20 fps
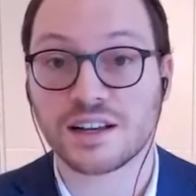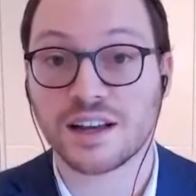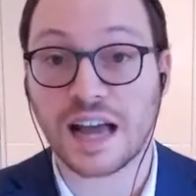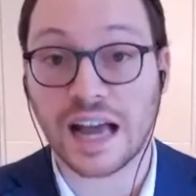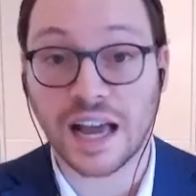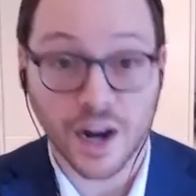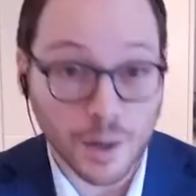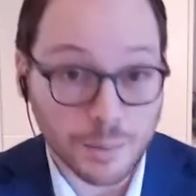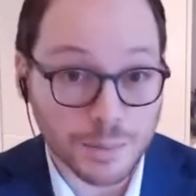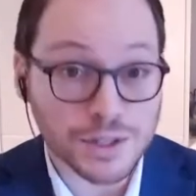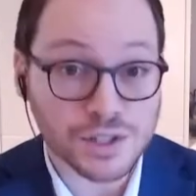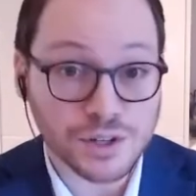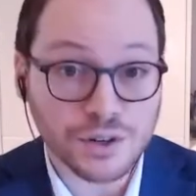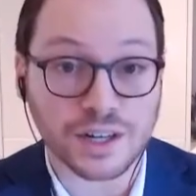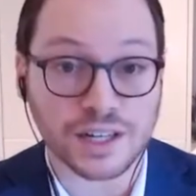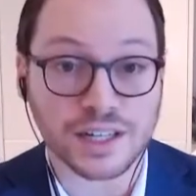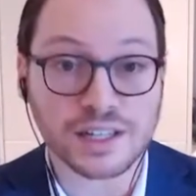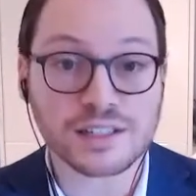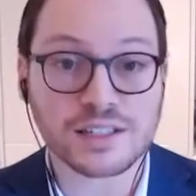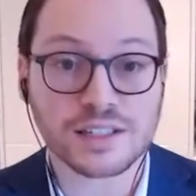and
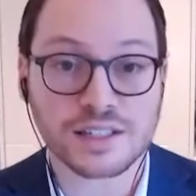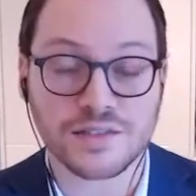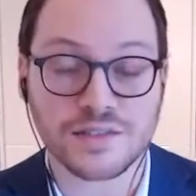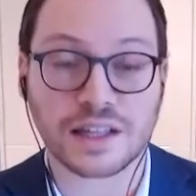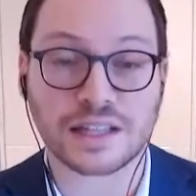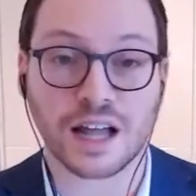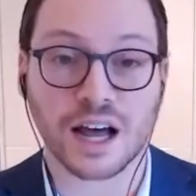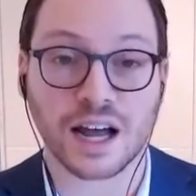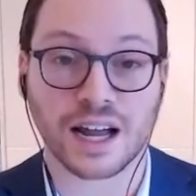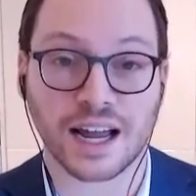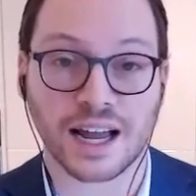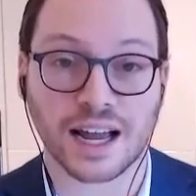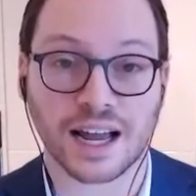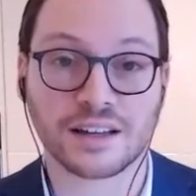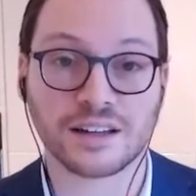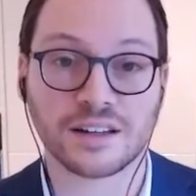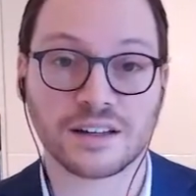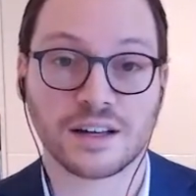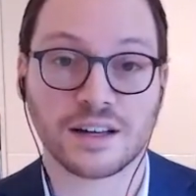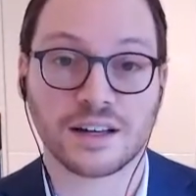opportunities that lie
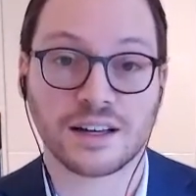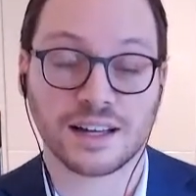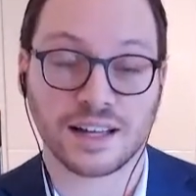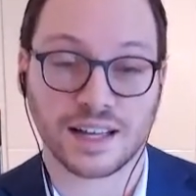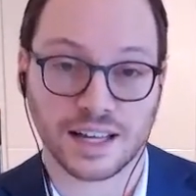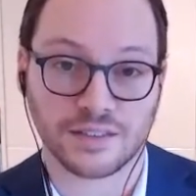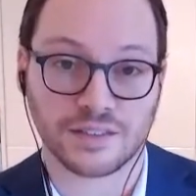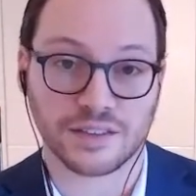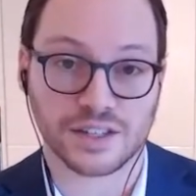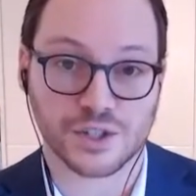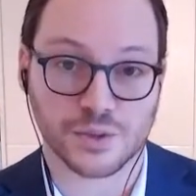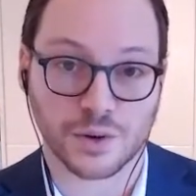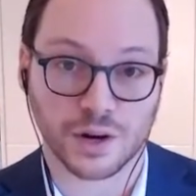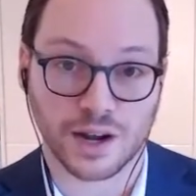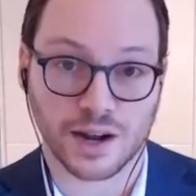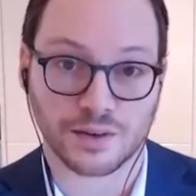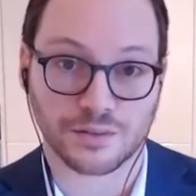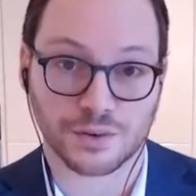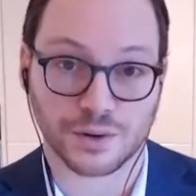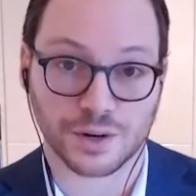ahead in this
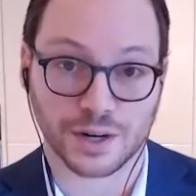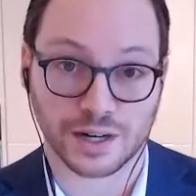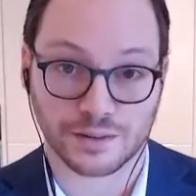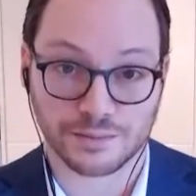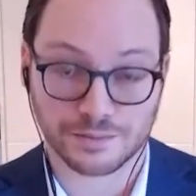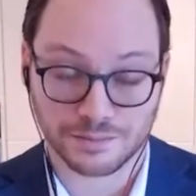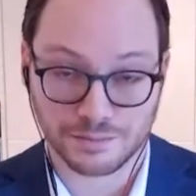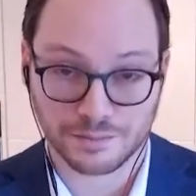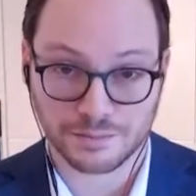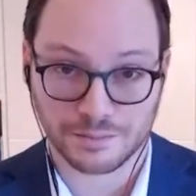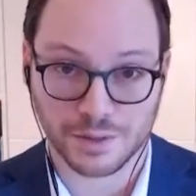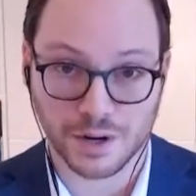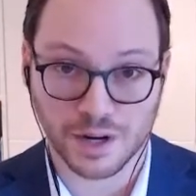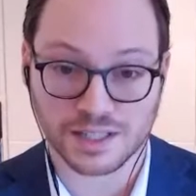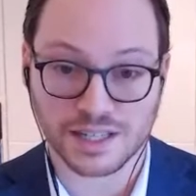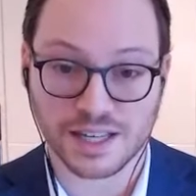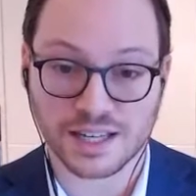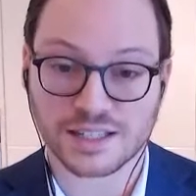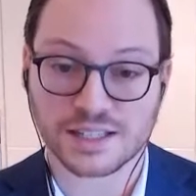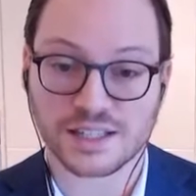recovery
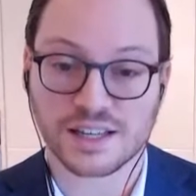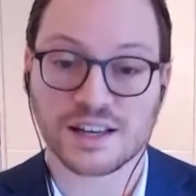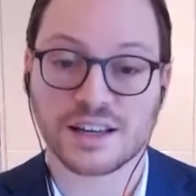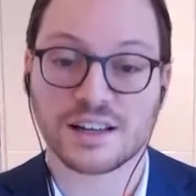process.